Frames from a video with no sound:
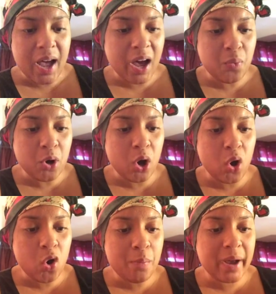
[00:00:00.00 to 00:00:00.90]
I will
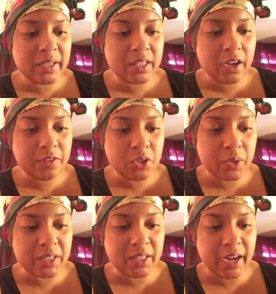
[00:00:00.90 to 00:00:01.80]
hold myself
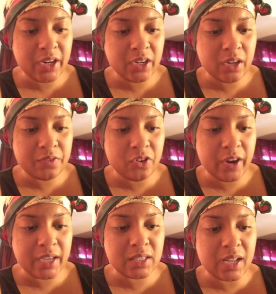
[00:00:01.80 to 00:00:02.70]
to a standard of
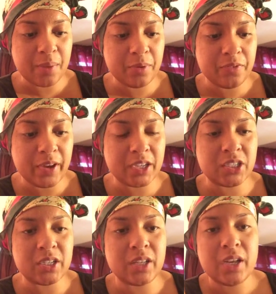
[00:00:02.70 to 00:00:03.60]
grace, not
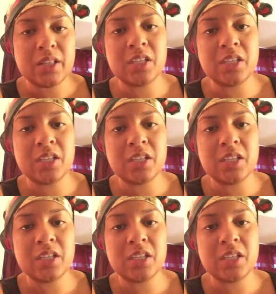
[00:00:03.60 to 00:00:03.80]
perfection.